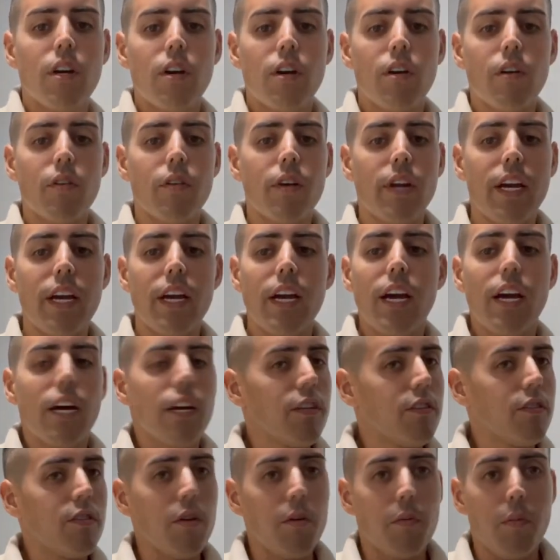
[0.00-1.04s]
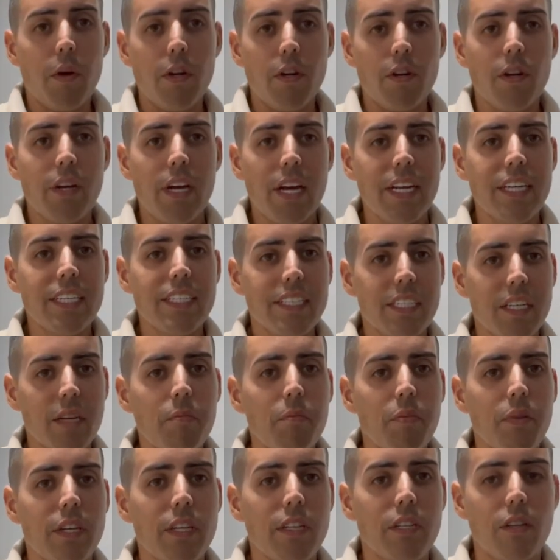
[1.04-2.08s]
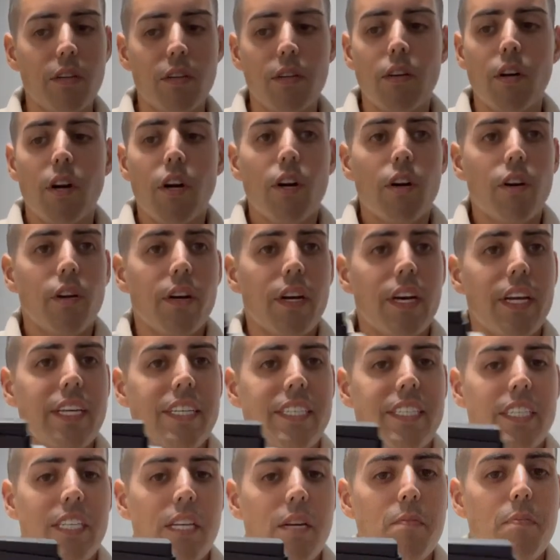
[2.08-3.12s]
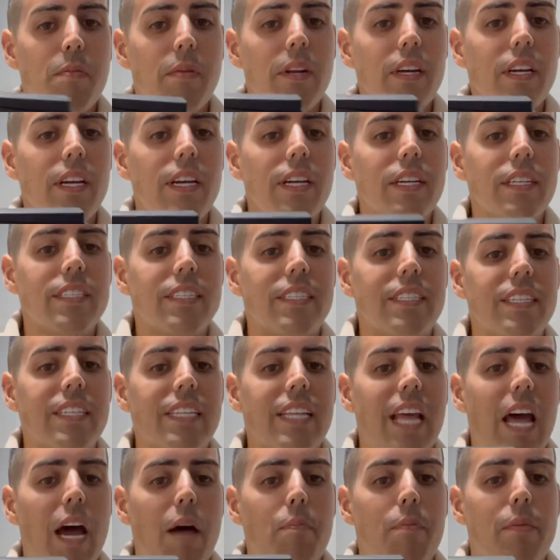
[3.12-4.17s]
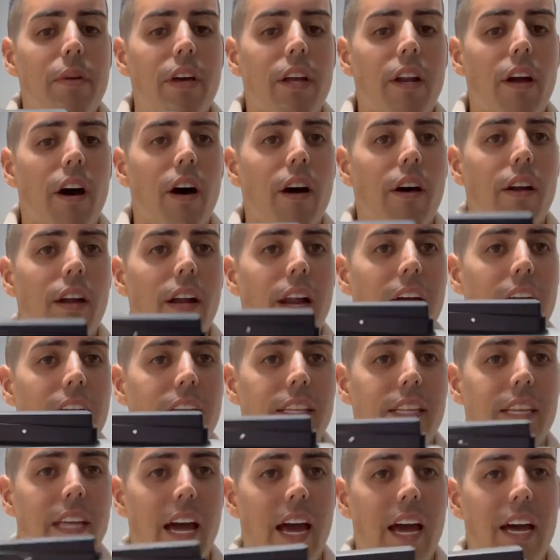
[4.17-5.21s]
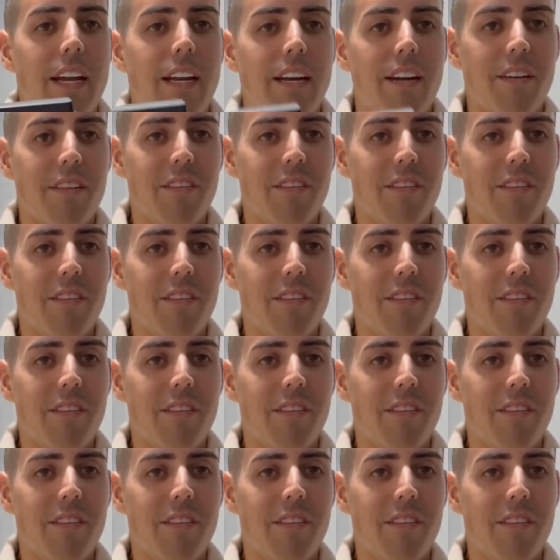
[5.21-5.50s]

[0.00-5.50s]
Okay, so what you're gonna simply do, you're gonna simply snap it on like that.